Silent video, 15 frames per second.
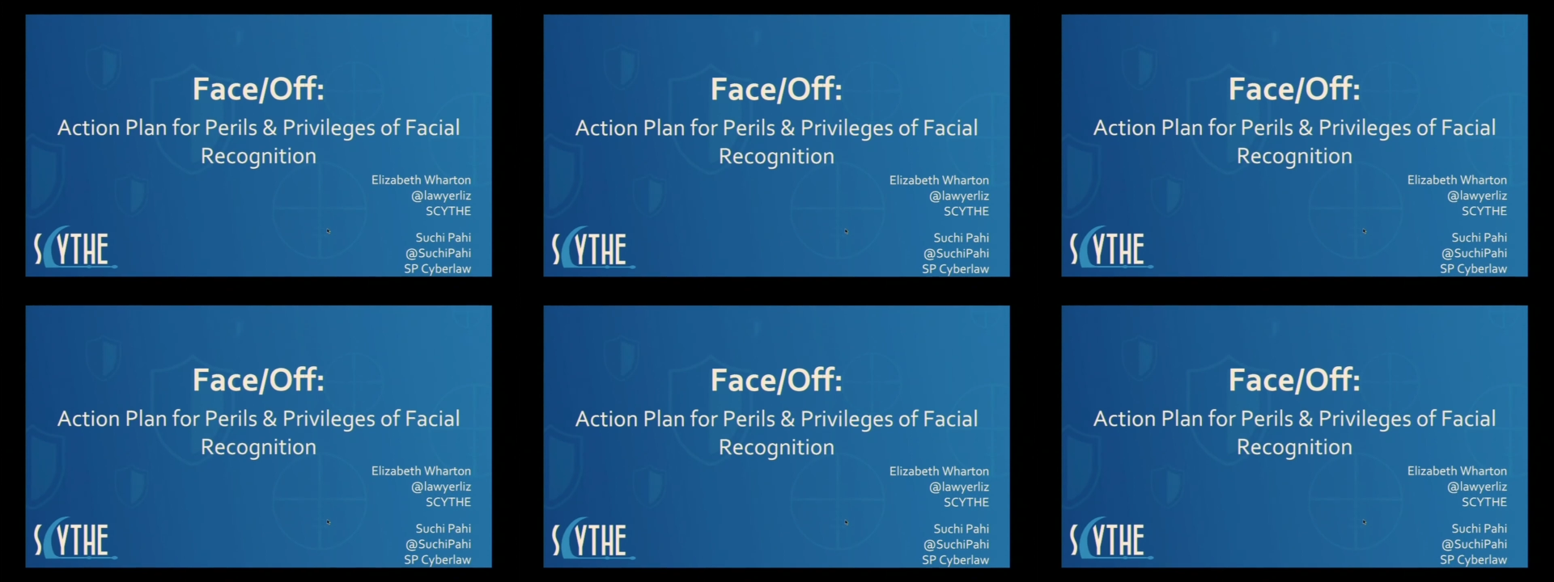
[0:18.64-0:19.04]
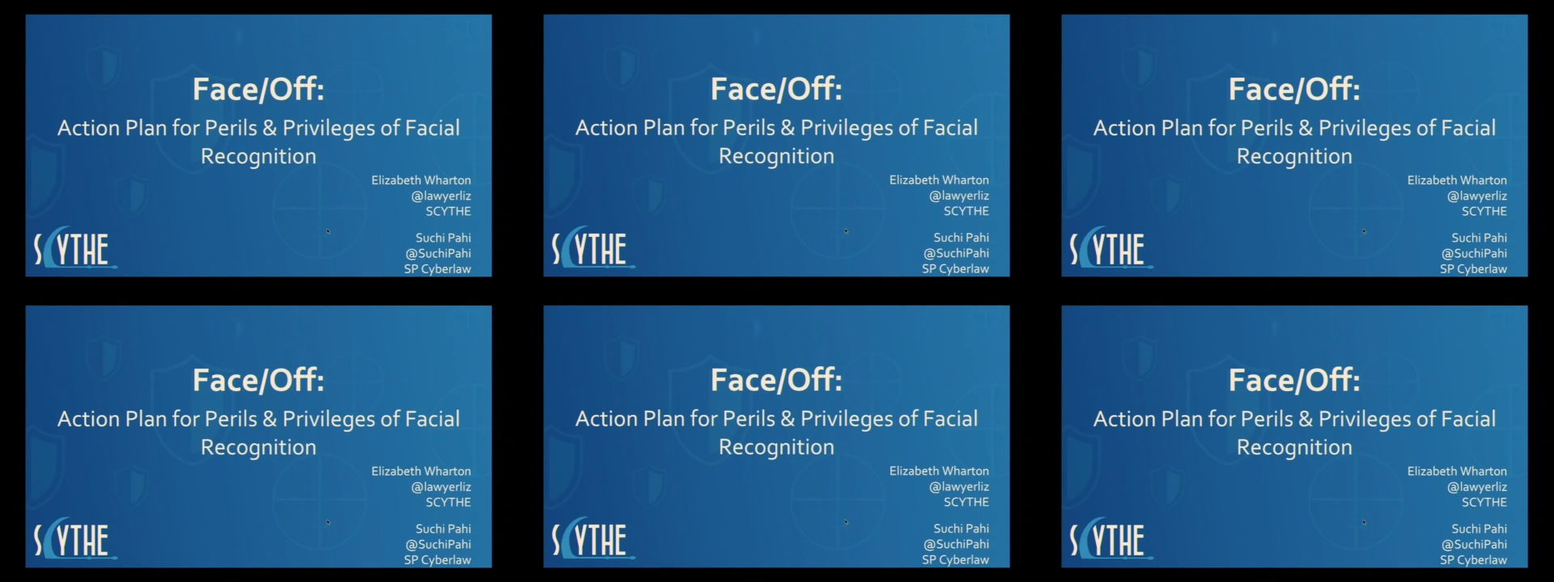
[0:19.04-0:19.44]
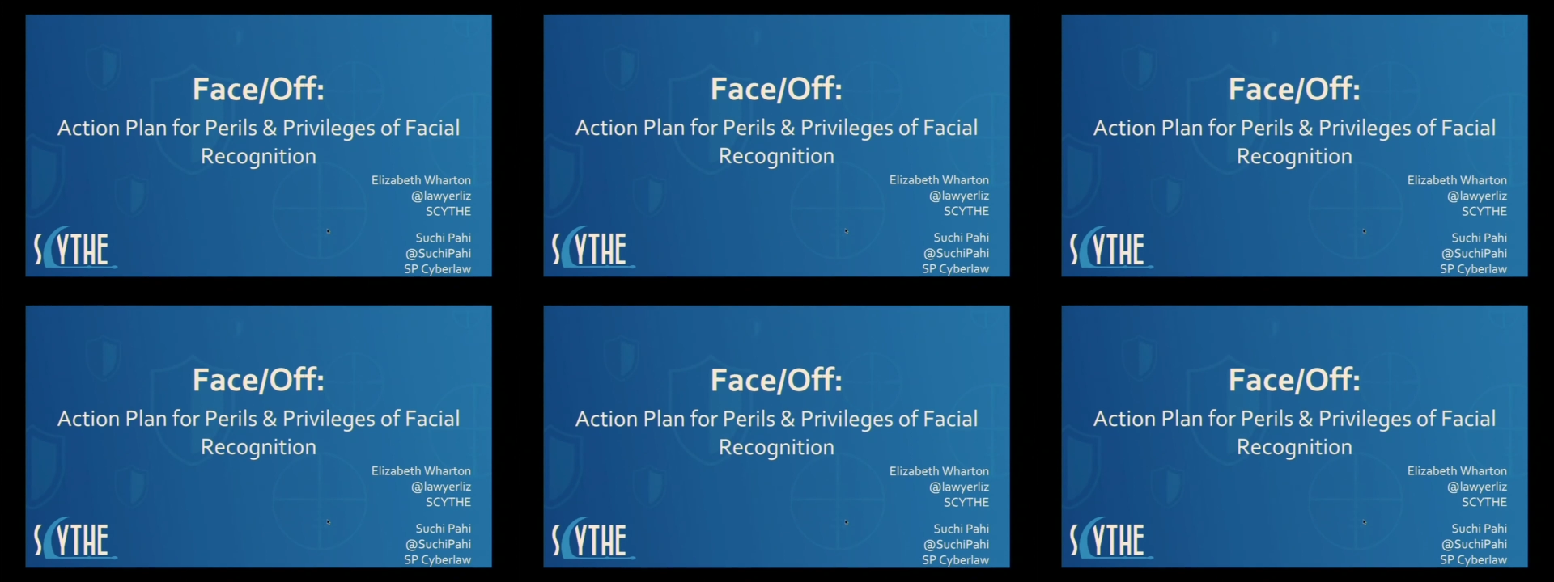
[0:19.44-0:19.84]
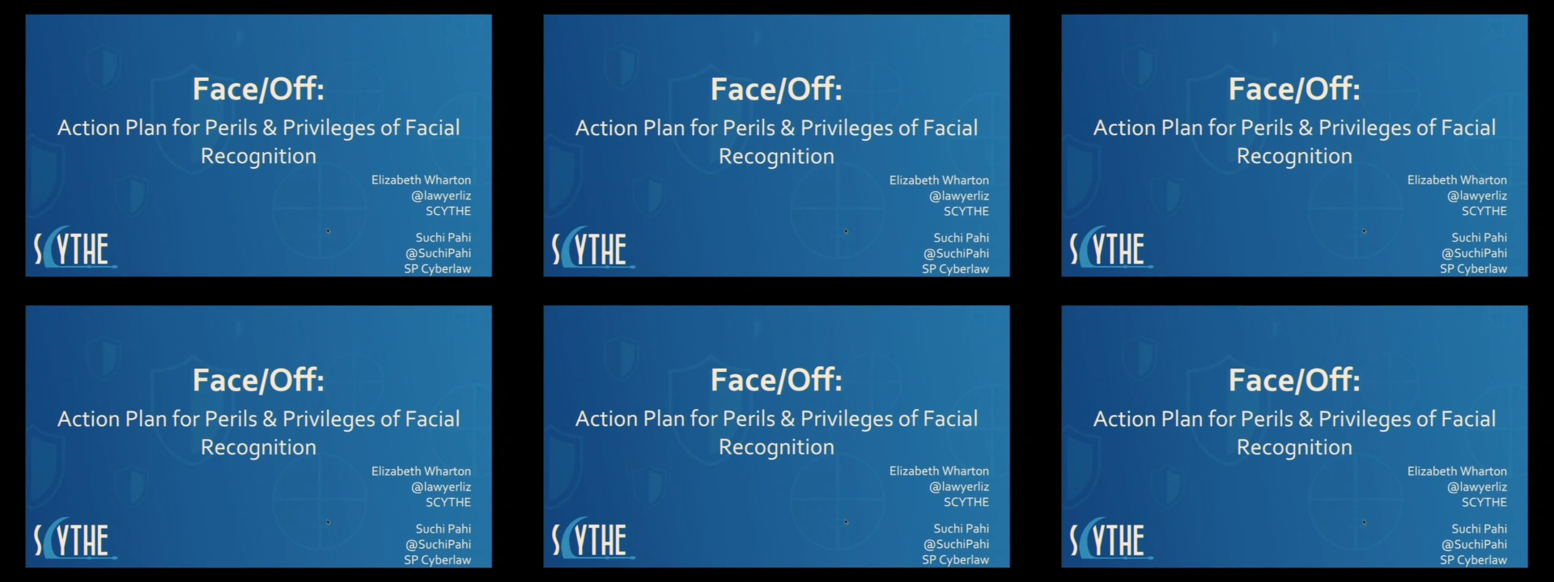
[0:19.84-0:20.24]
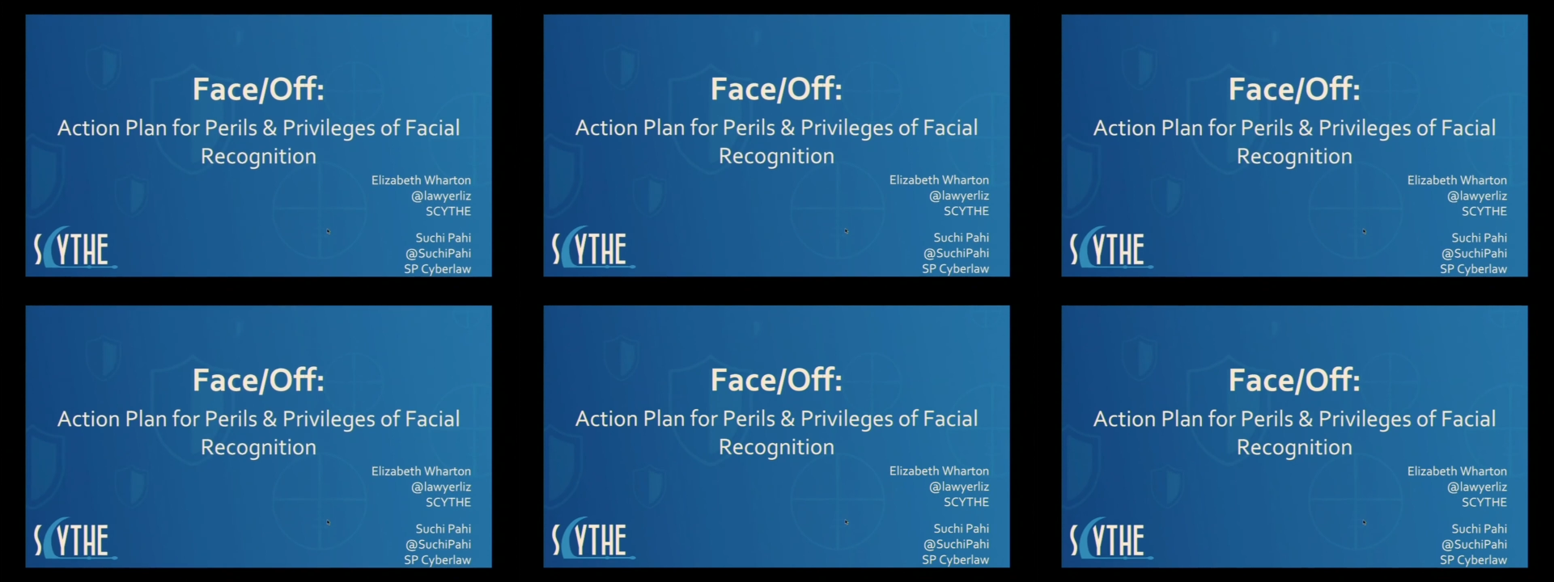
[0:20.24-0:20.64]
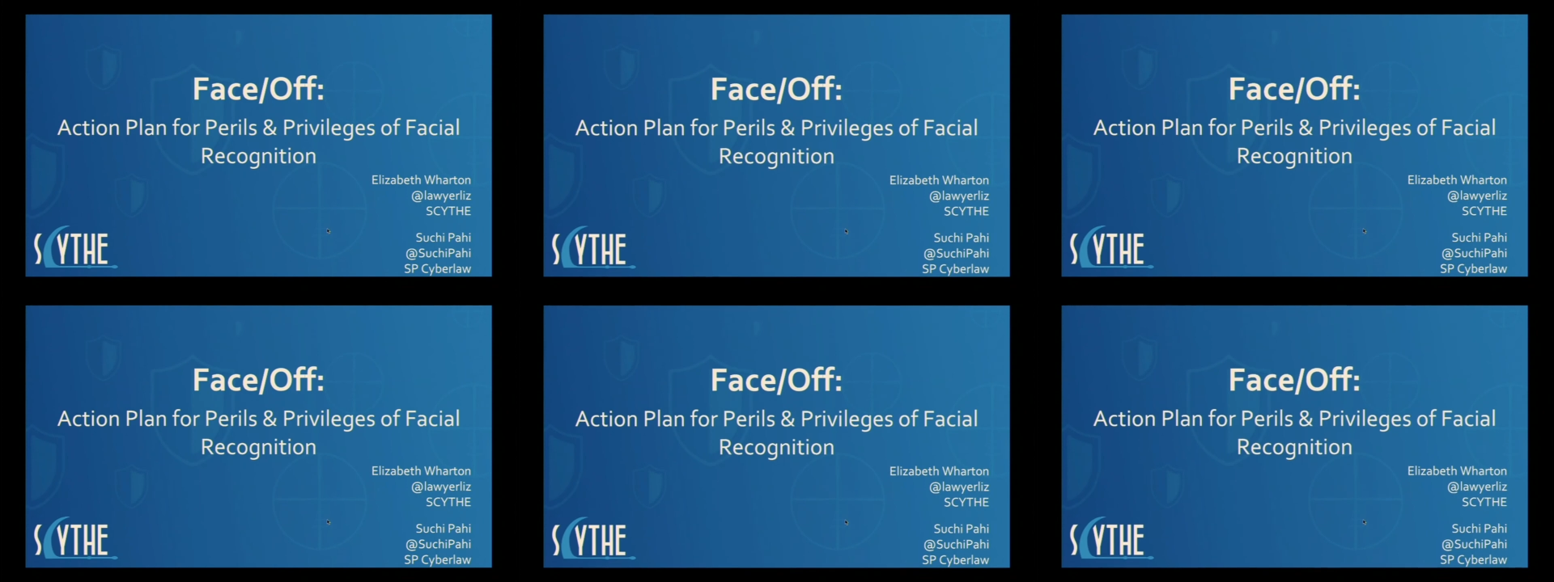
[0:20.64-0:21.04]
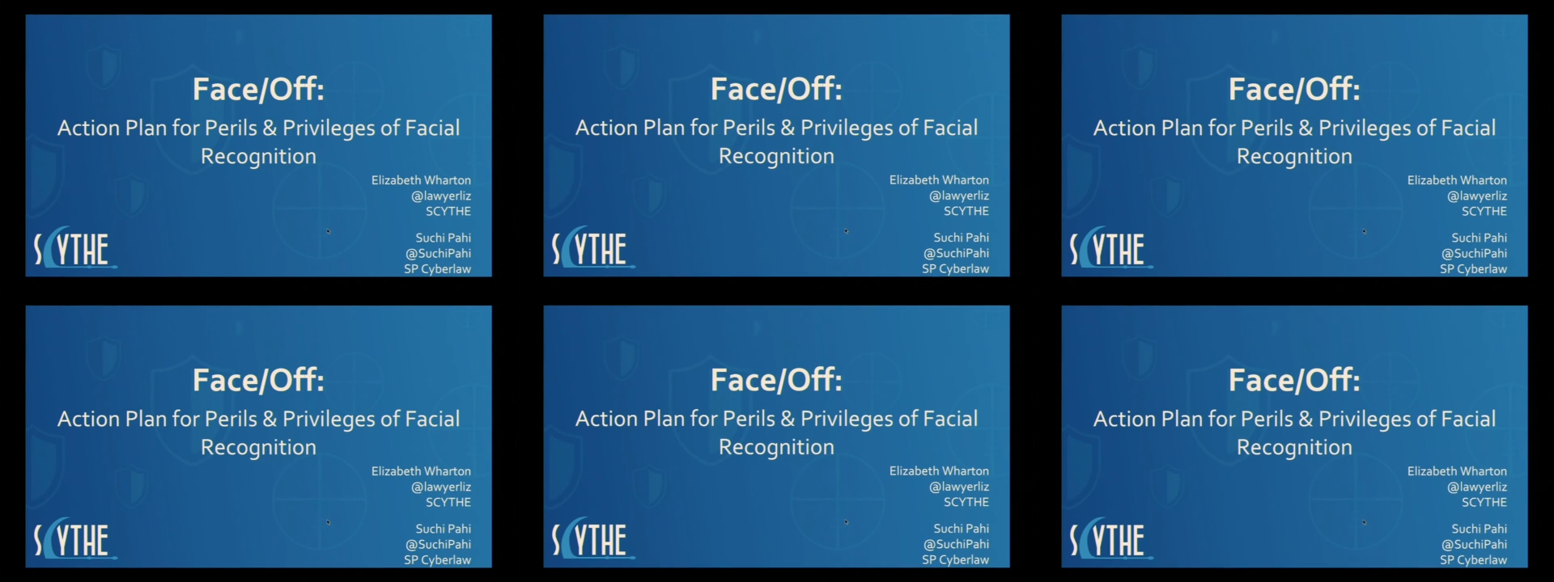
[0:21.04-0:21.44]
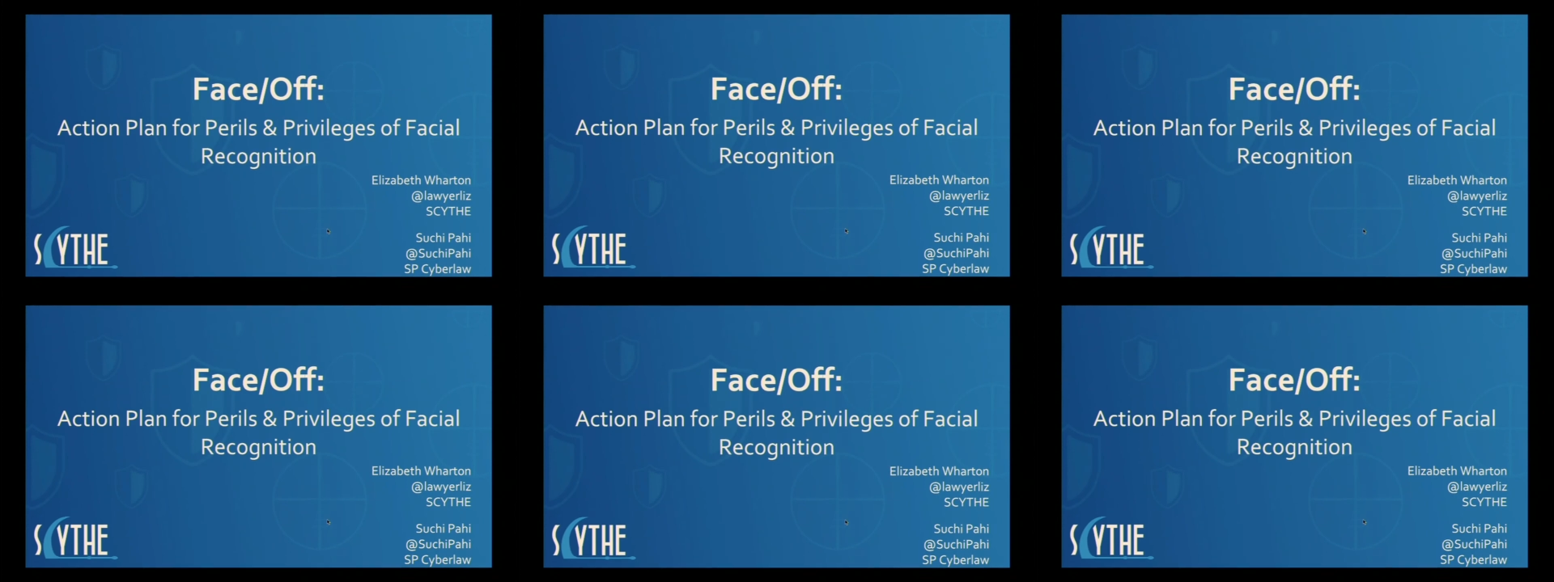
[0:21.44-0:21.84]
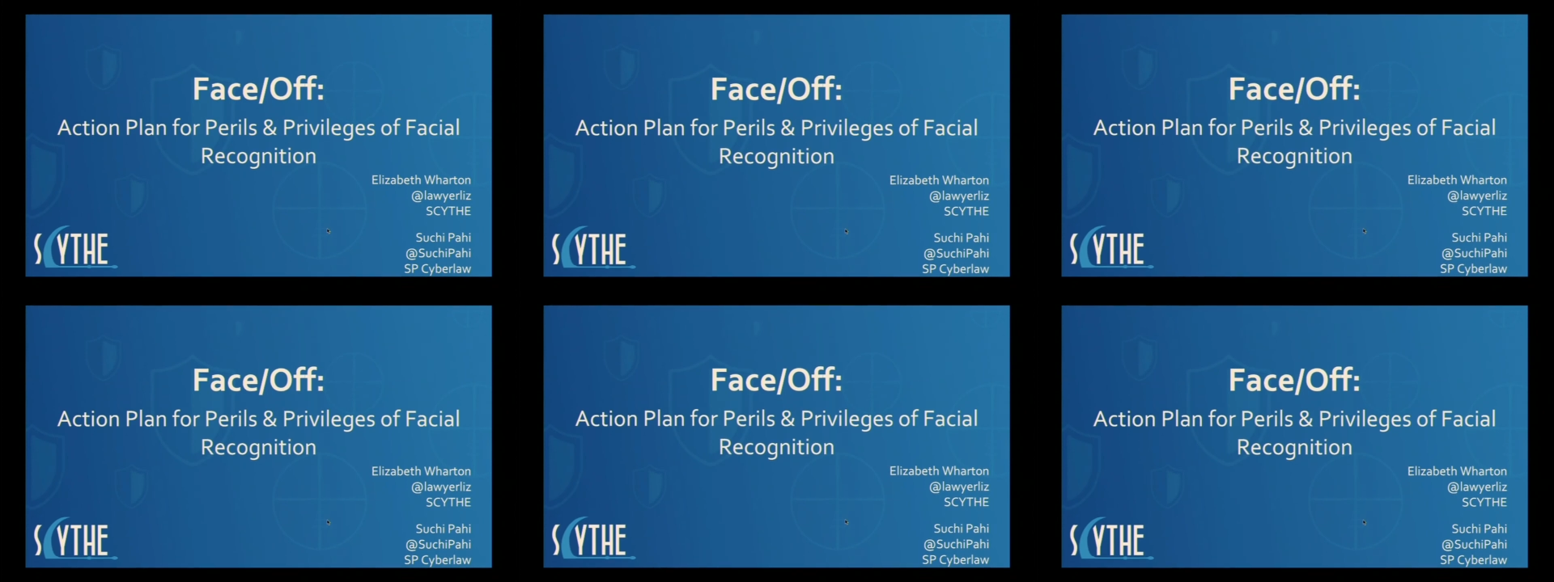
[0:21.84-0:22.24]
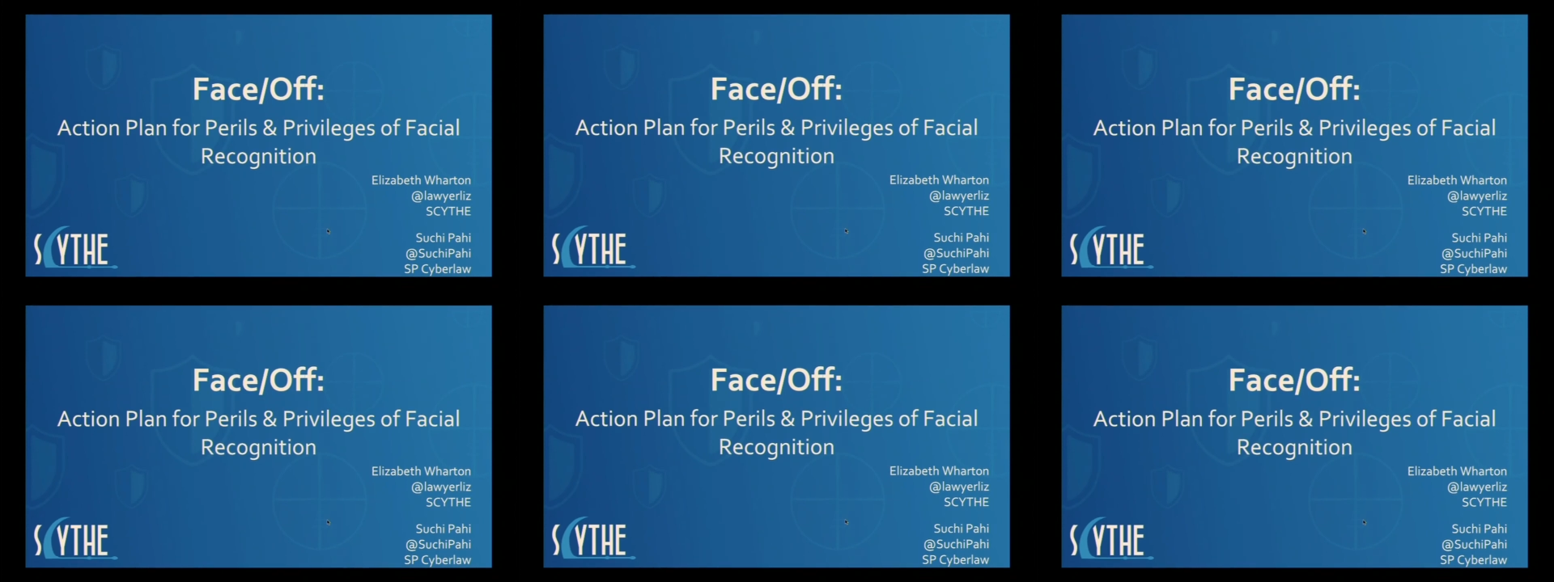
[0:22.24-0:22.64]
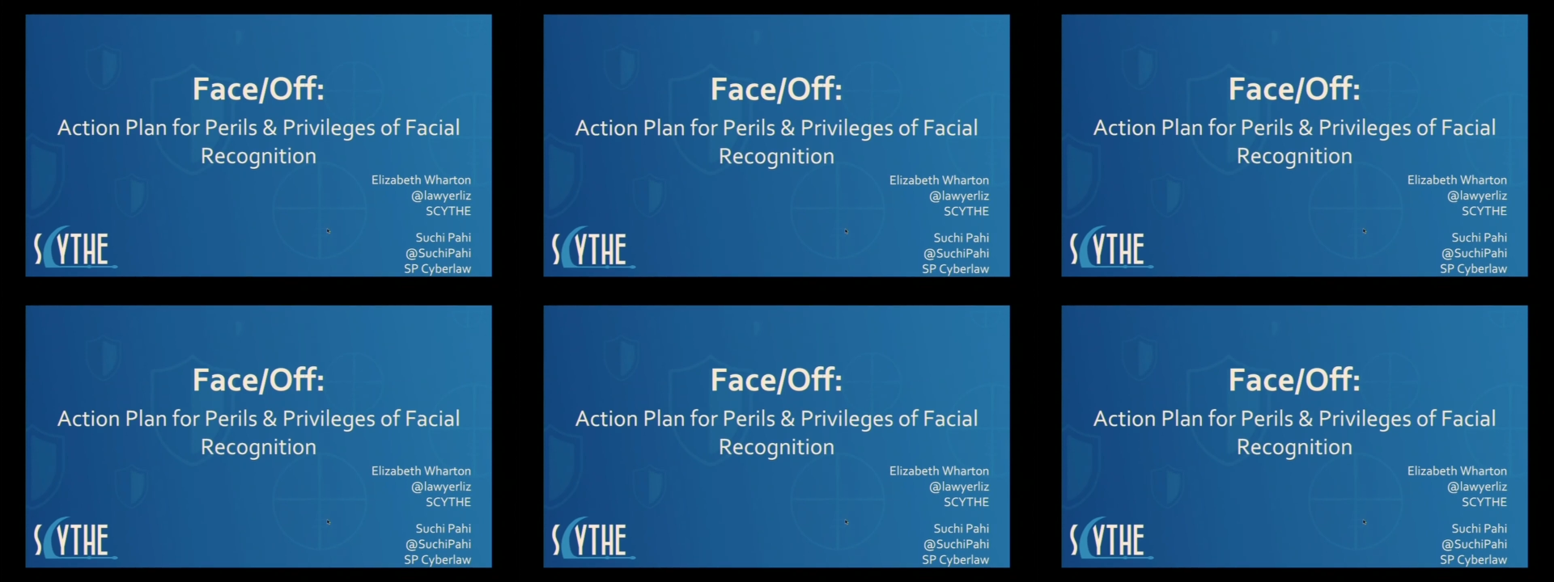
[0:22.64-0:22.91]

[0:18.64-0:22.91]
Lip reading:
Nobody's mouth can be seen.